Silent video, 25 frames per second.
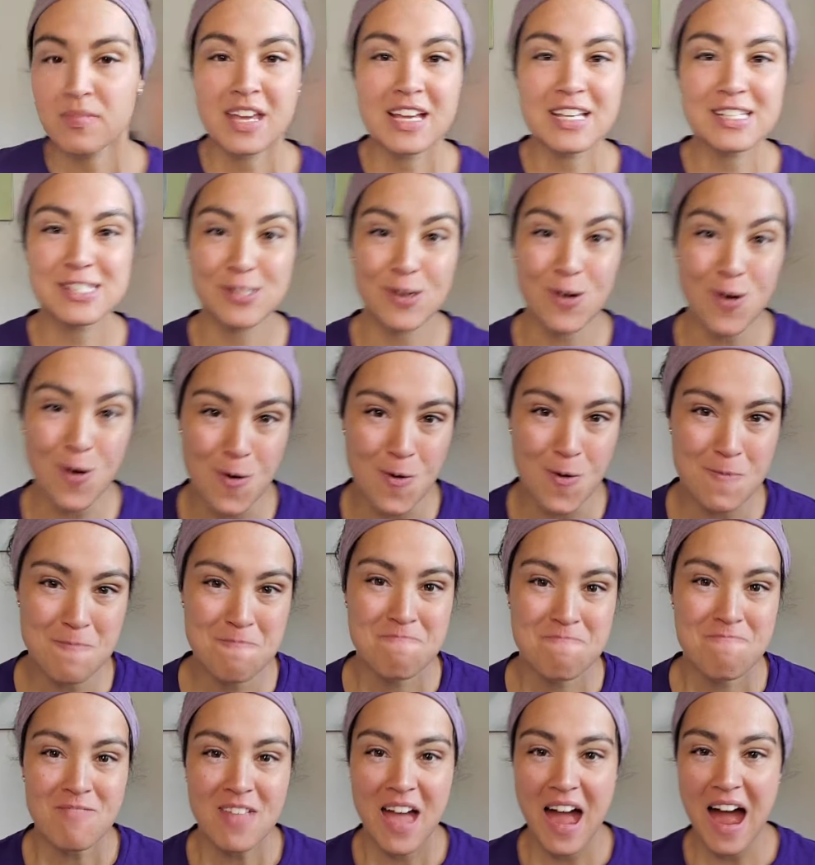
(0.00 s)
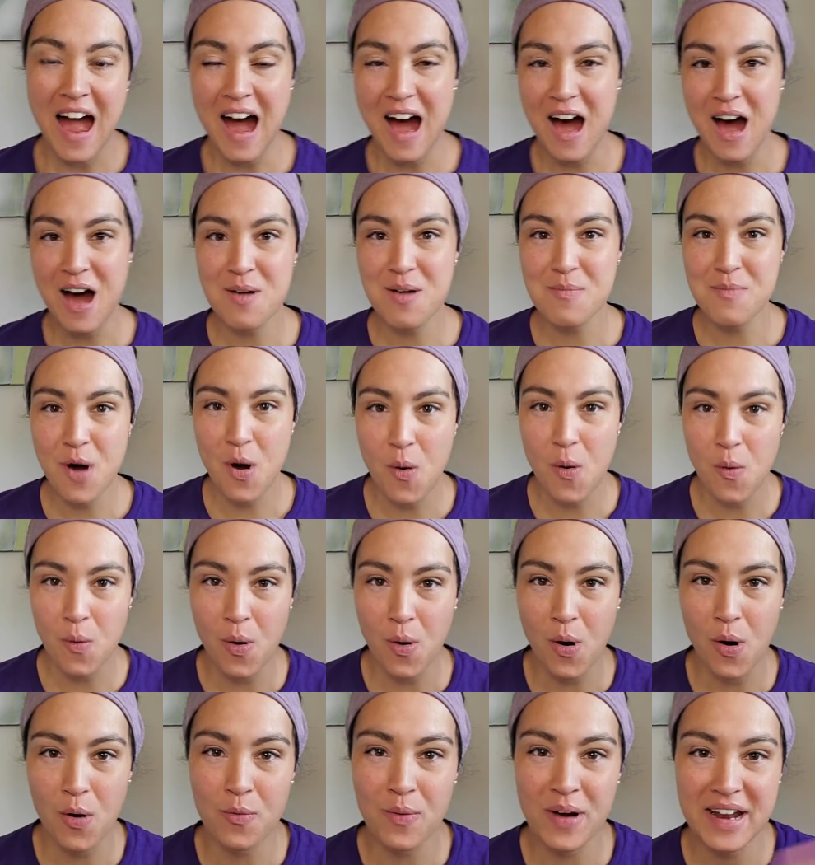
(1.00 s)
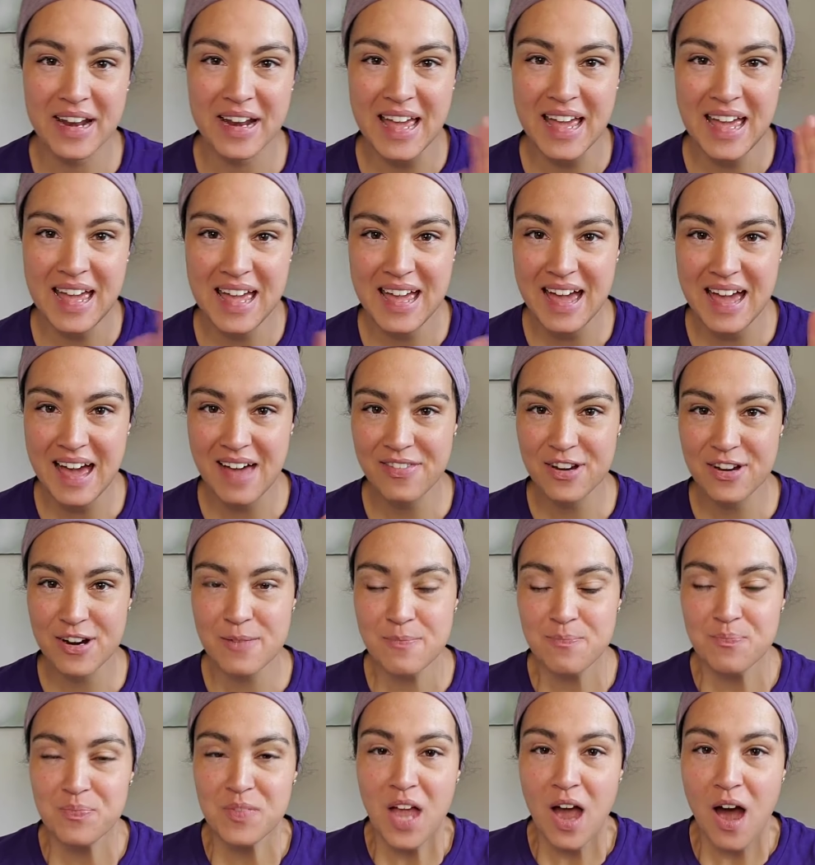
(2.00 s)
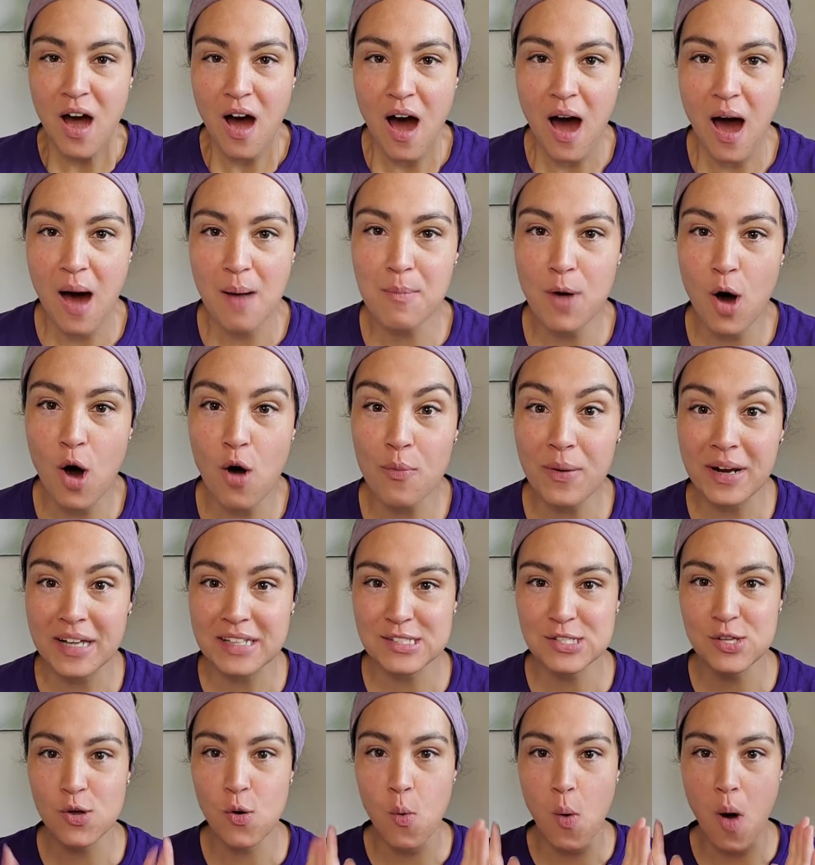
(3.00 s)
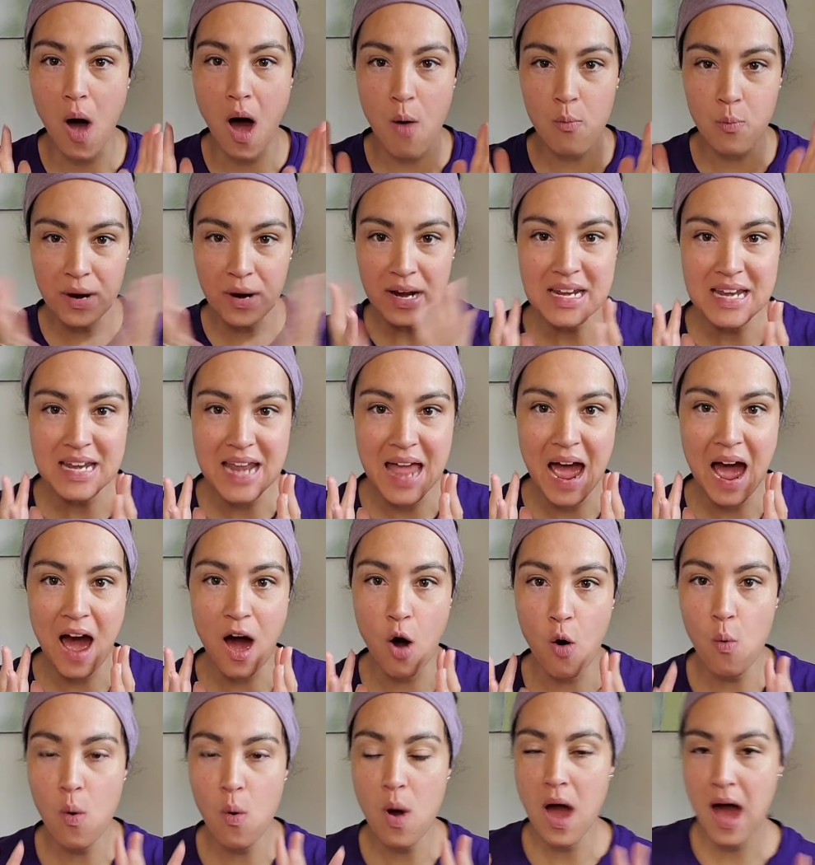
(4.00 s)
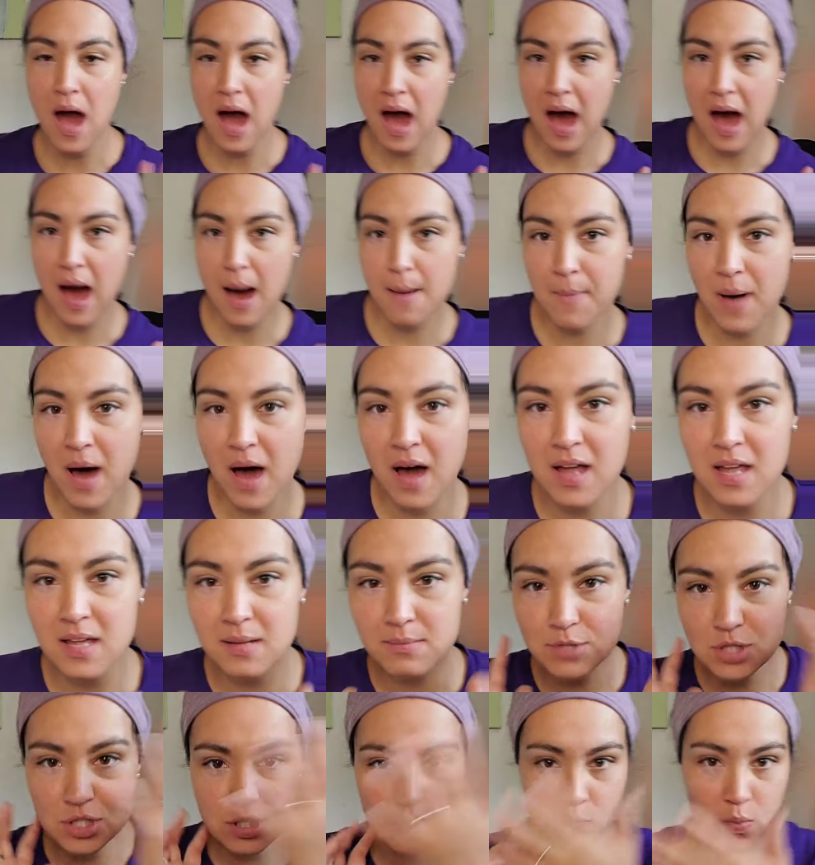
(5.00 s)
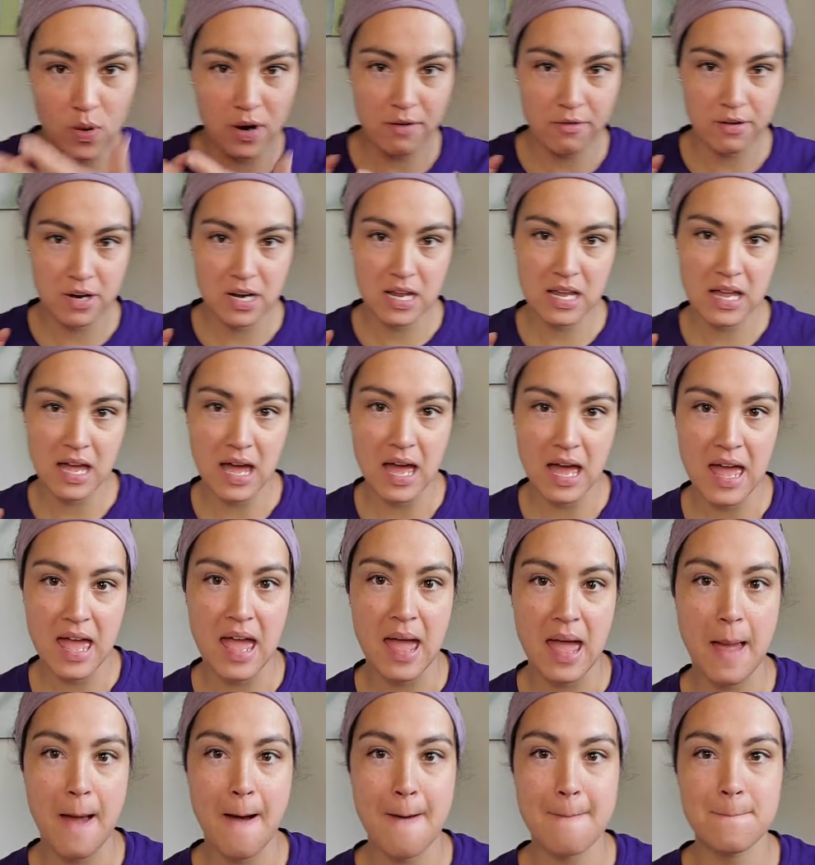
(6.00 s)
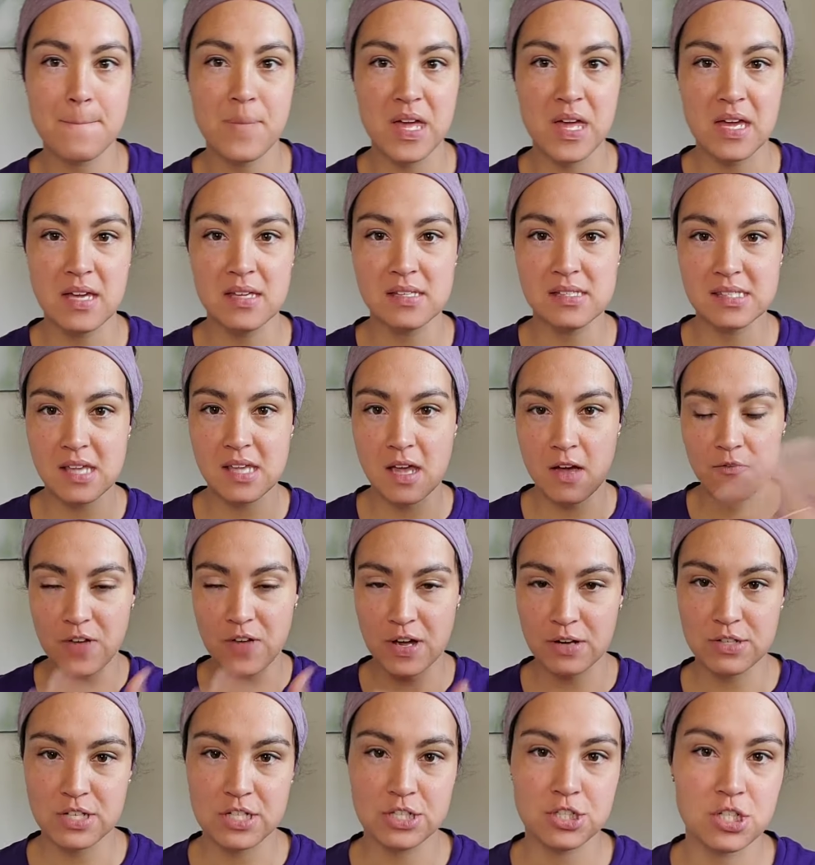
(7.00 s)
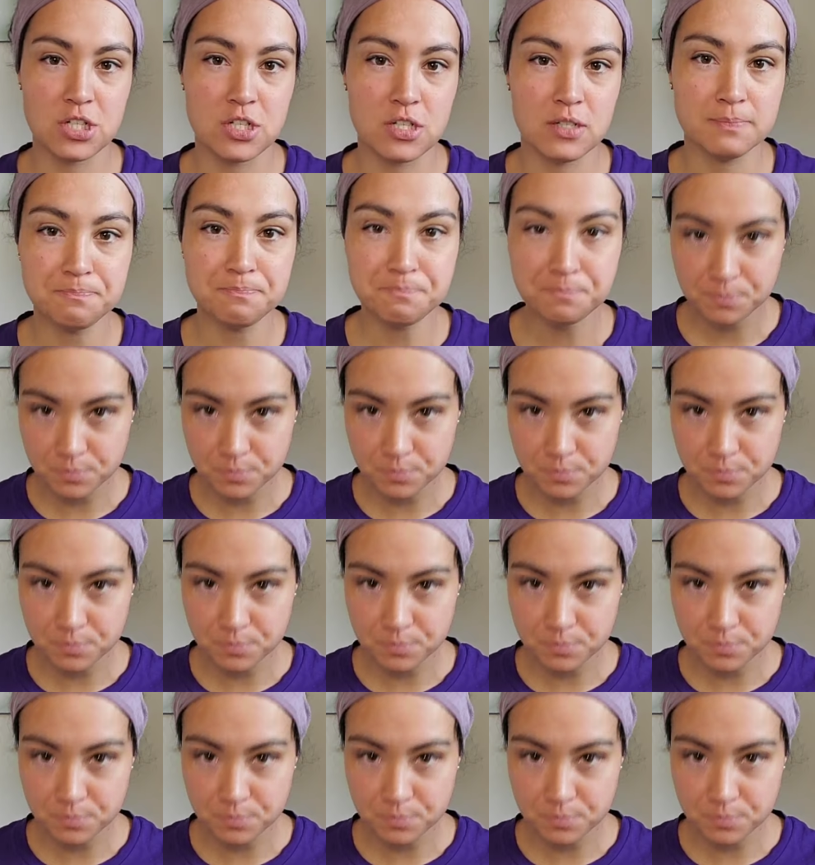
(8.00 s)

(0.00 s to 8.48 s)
So, all right, hey Heather. All right, so right now, I am just wearing a base foundation